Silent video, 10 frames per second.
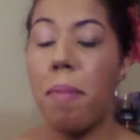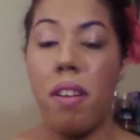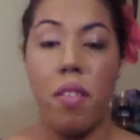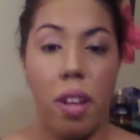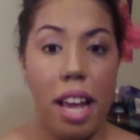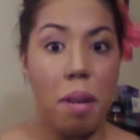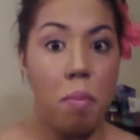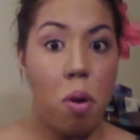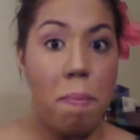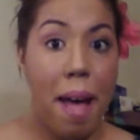But if you like a
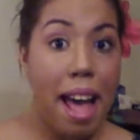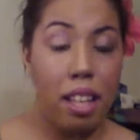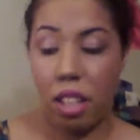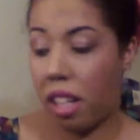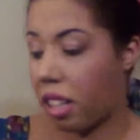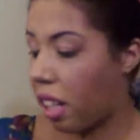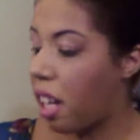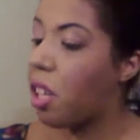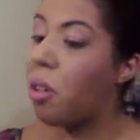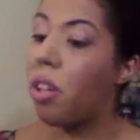more matte look,
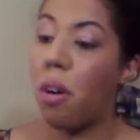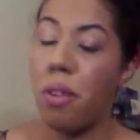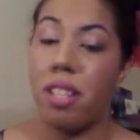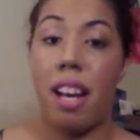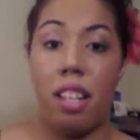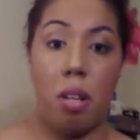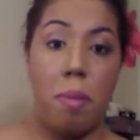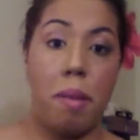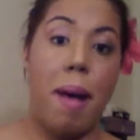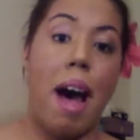you can always add a little
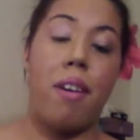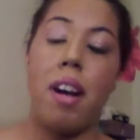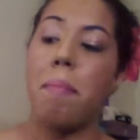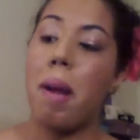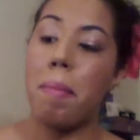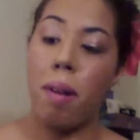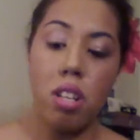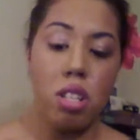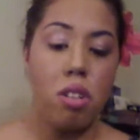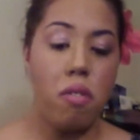bit of powder. My
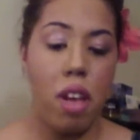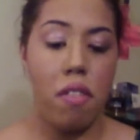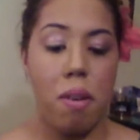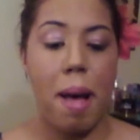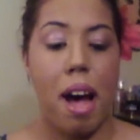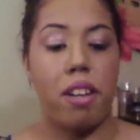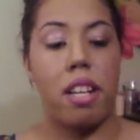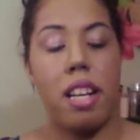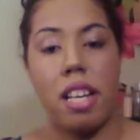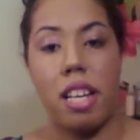personal favorite
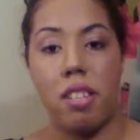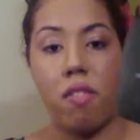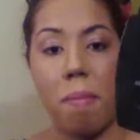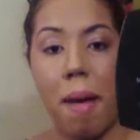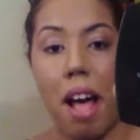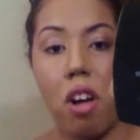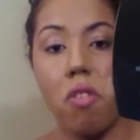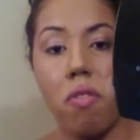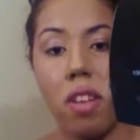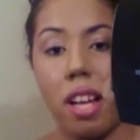powder is from e.l.f.